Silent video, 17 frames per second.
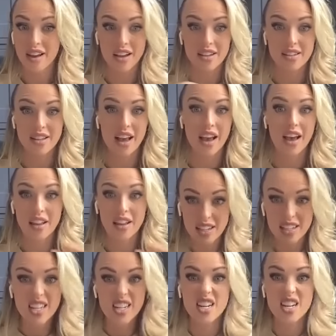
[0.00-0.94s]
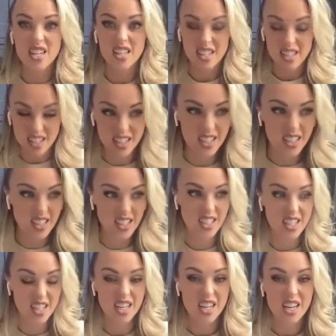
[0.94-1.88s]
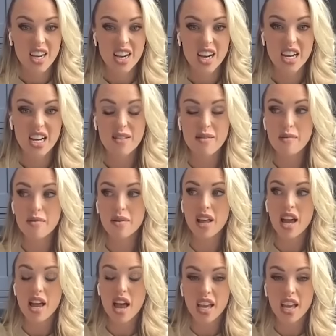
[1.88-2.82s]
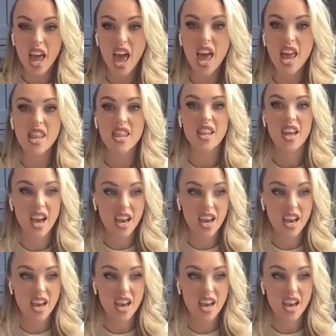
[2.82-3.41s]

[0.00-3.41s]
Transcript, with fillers: has that inner to and I remember like again,